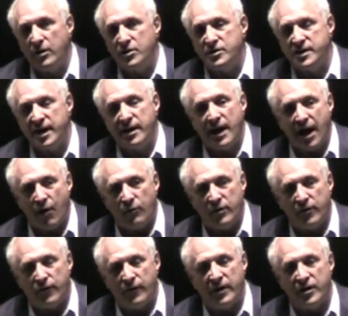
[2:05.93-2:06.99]
to understand how
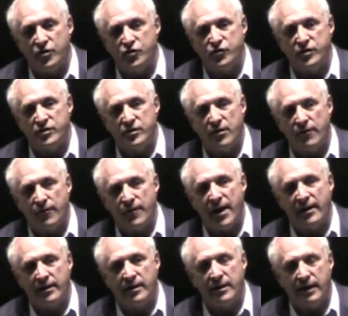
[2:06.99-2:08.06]
different industries are
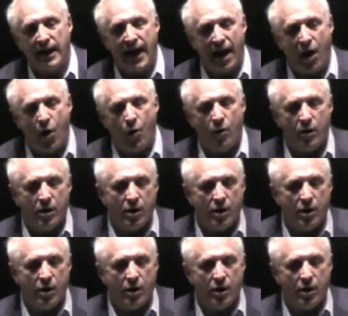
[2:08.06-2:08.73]
affected and how